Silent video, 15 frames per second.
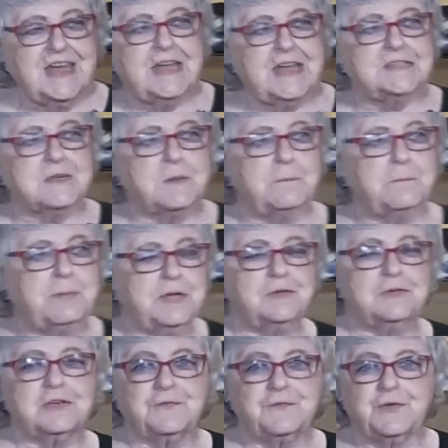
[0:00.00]
It's a
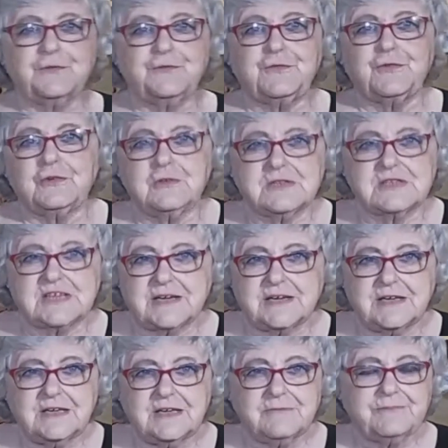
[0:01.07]
beautiful fall
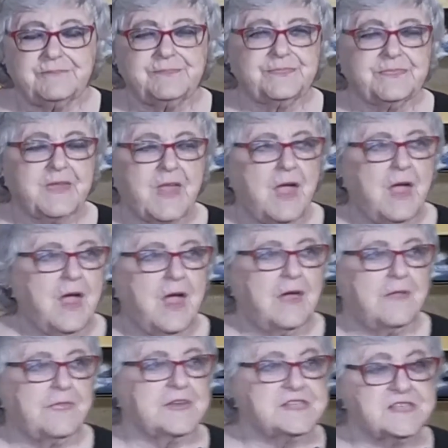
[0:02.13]
day.
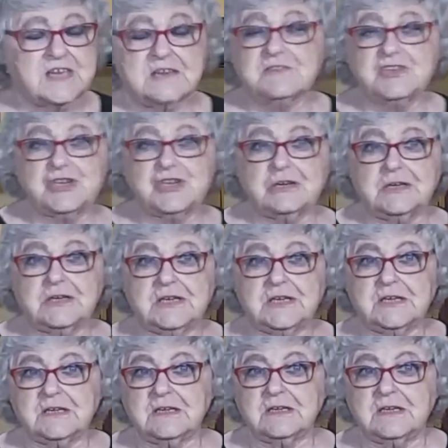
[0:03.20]
The sun's
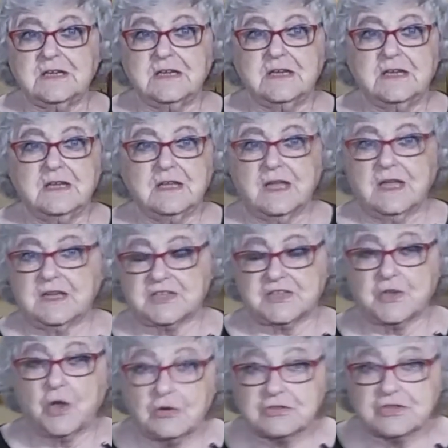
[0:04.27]
shining. It's
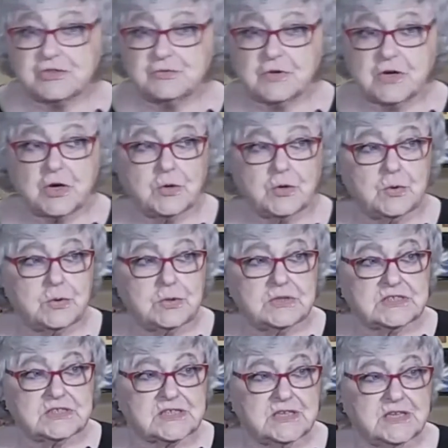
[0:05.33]
not too
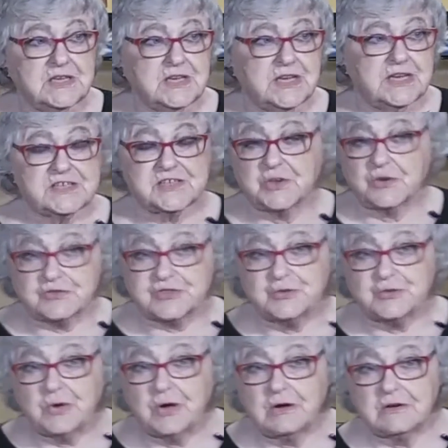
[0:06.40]
cold. It's not
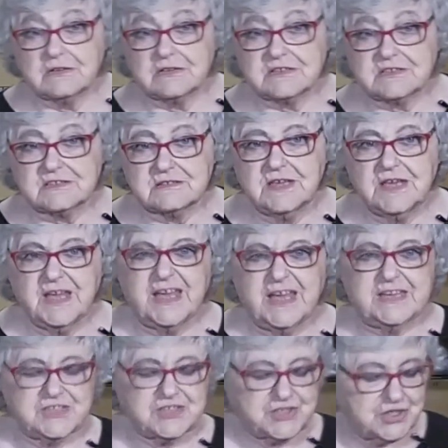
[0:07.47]
too hot.
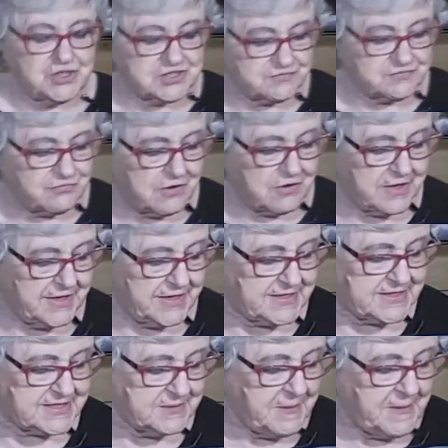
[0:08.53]
It's just right.